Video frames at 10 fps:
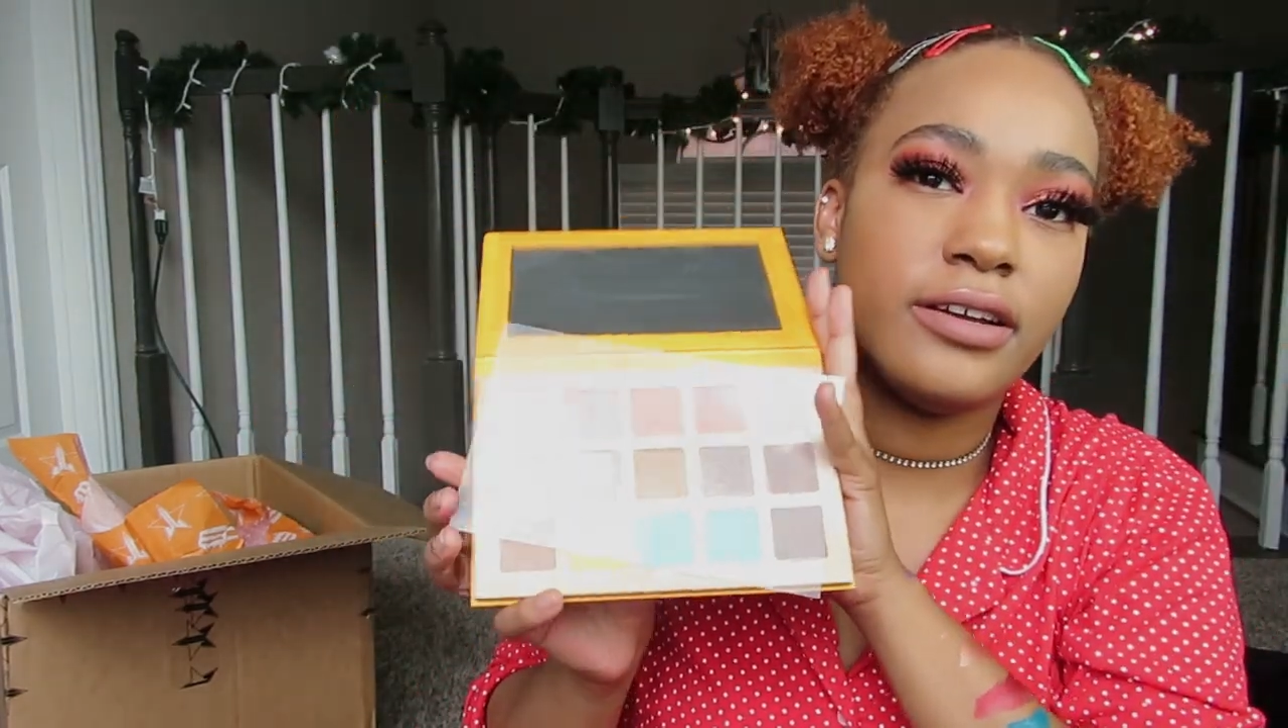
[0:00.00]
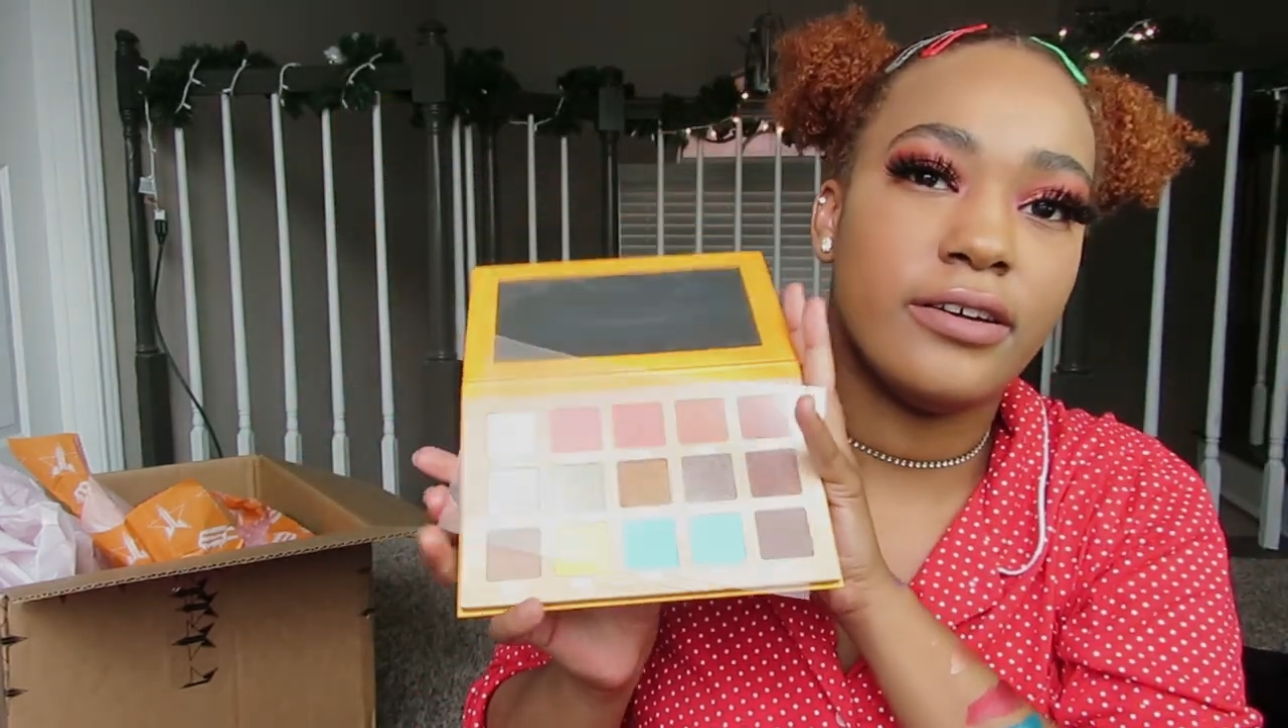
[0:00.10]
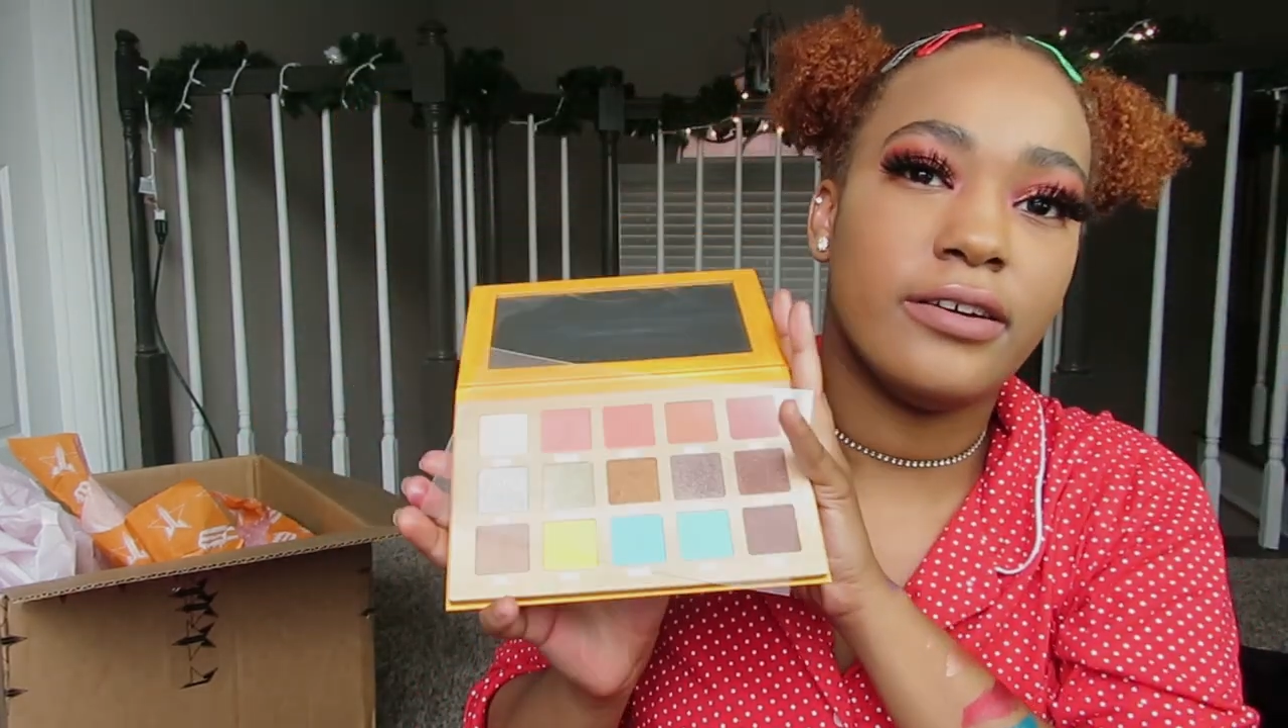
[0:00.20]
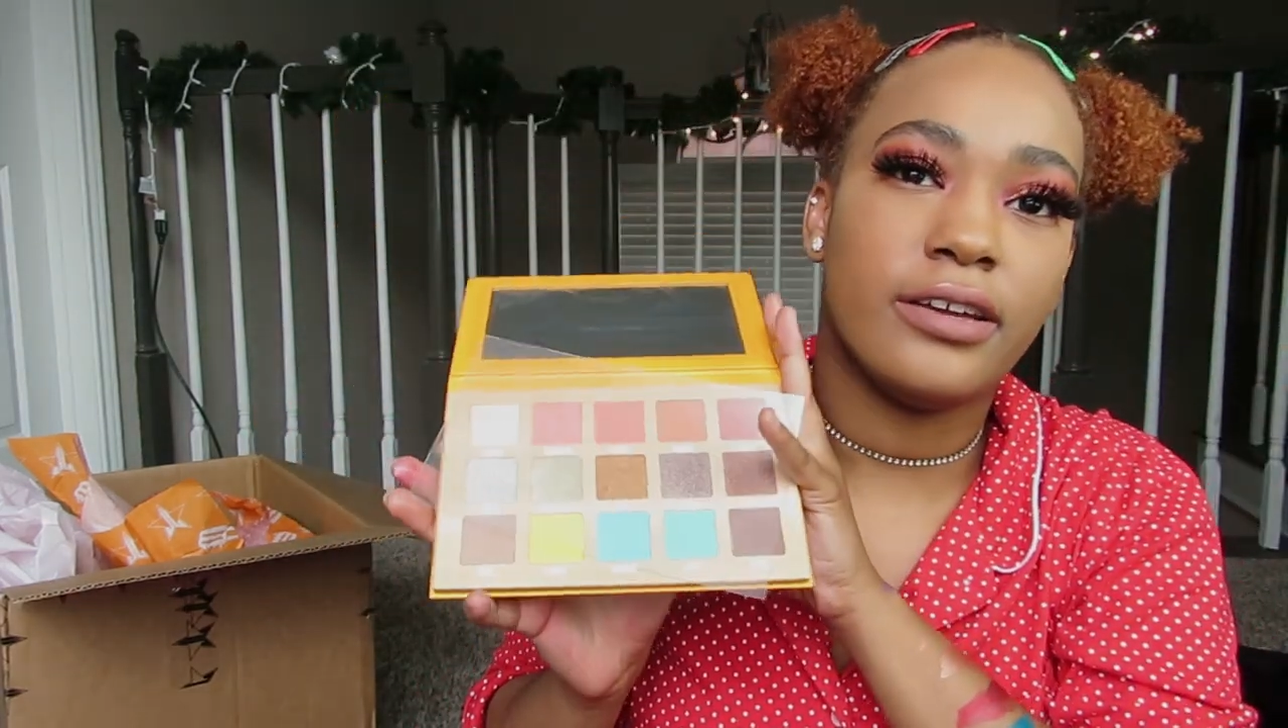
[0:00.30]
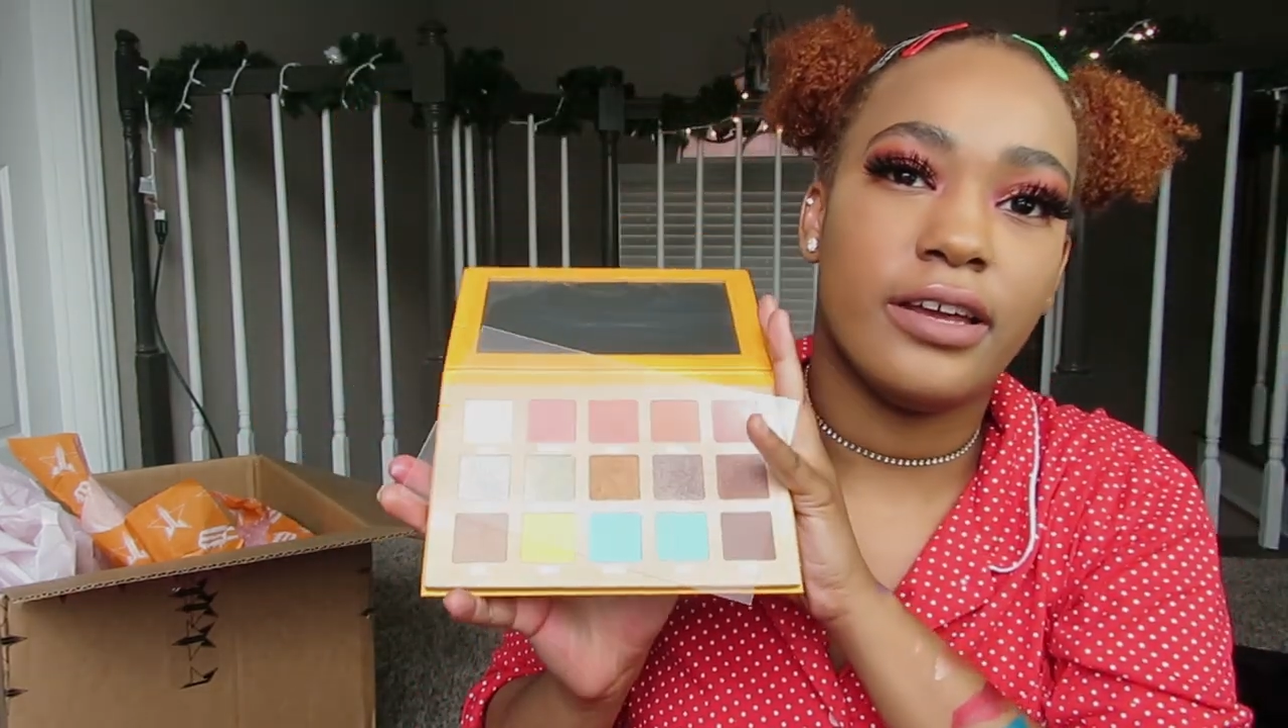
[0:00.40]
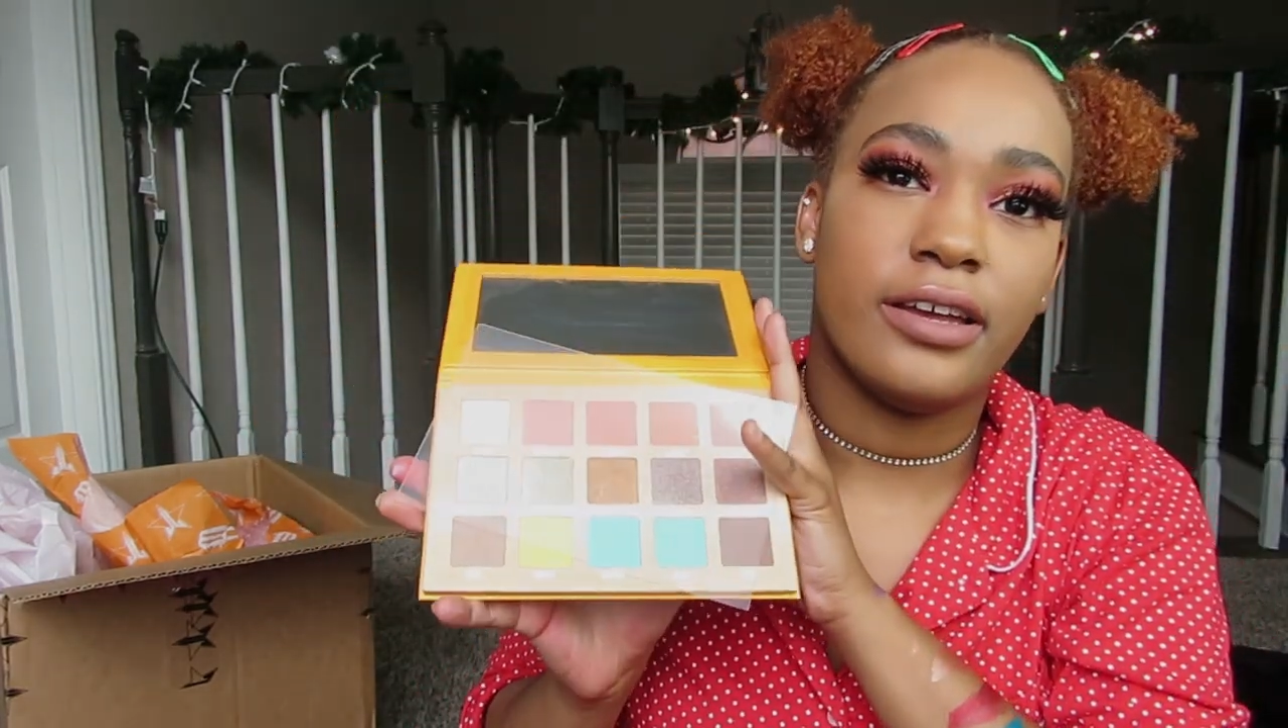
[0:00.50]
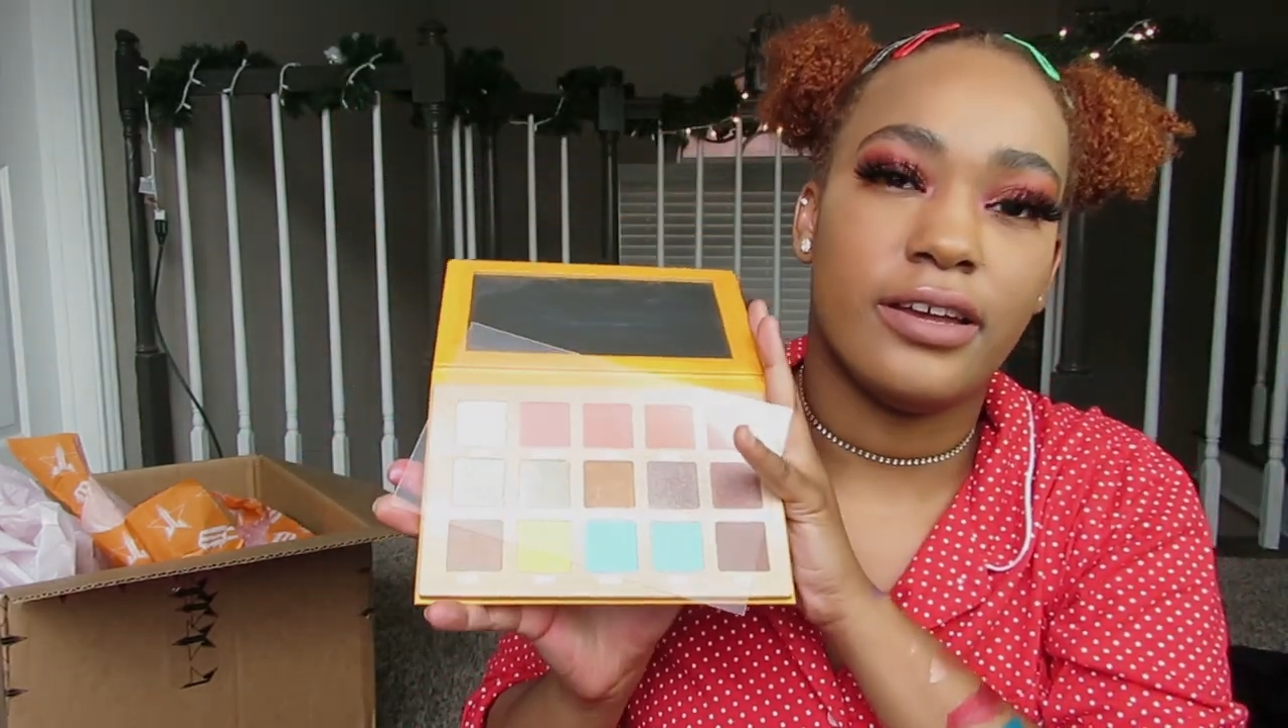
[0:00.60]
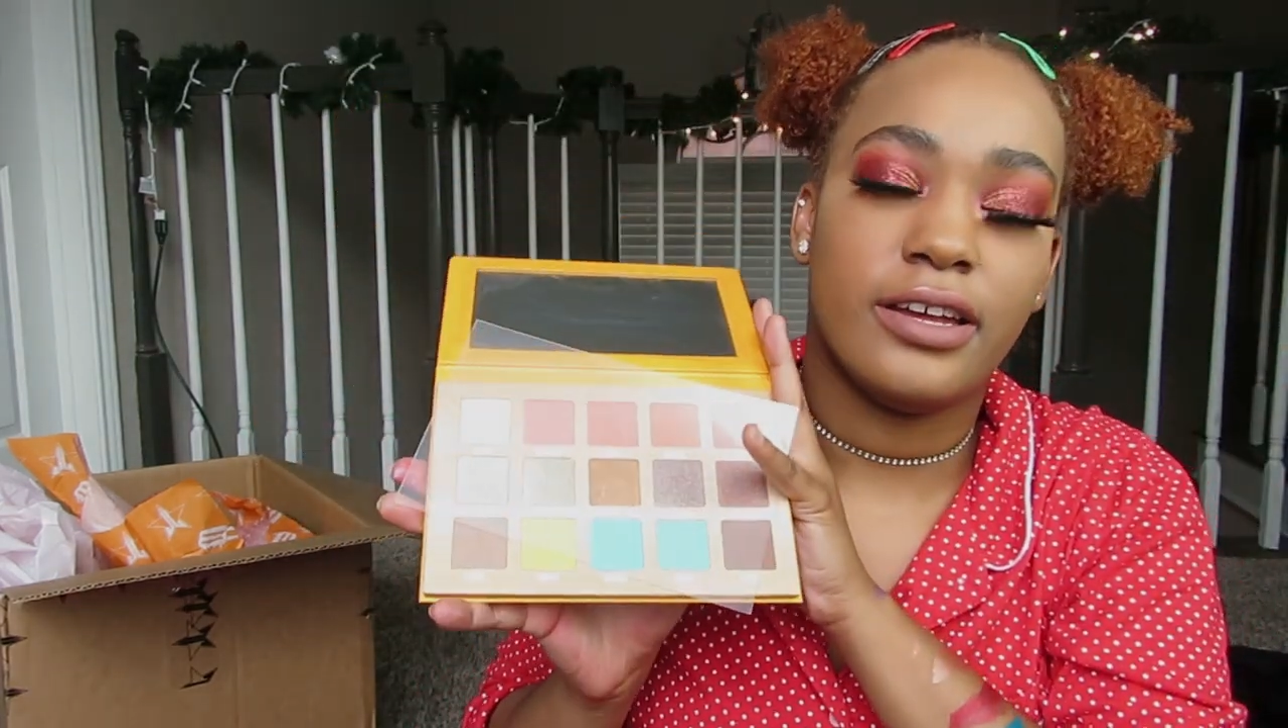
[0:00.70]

okay.